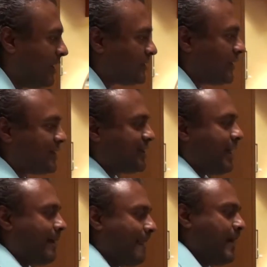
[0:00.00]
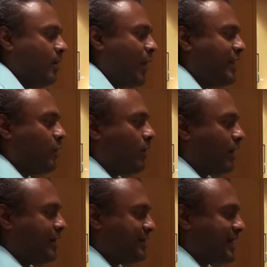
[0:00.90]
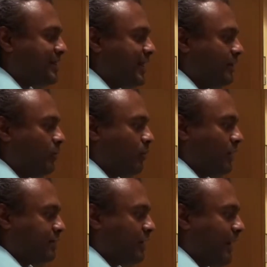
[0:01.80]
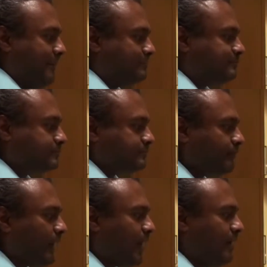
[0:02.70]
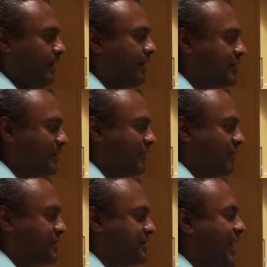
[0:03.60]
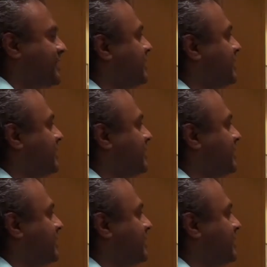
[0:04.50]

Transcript: So let's say, when no args, then say hello world. All right, here's my first test.